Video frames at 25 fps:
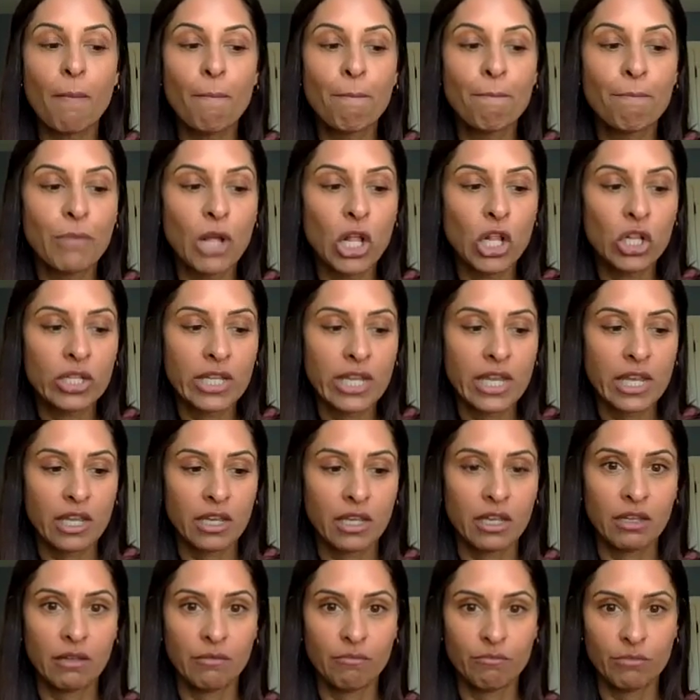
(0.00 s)

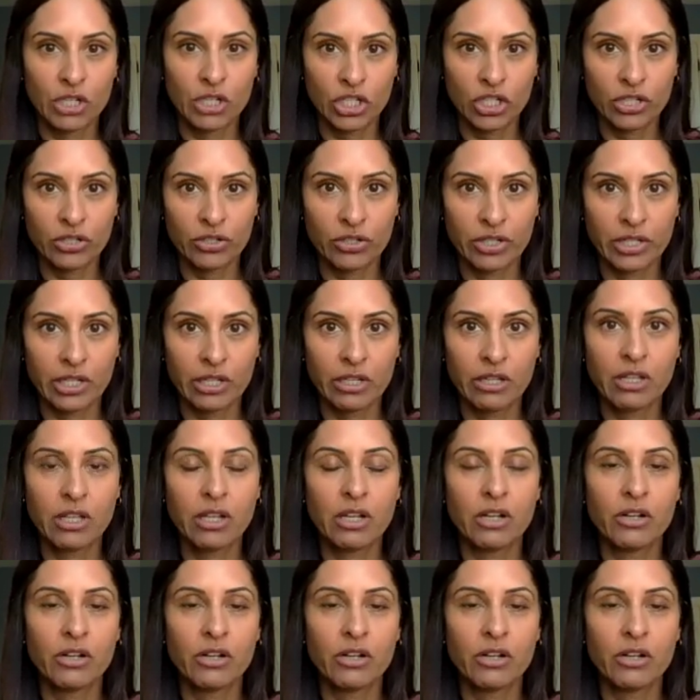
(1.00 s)
bulking material.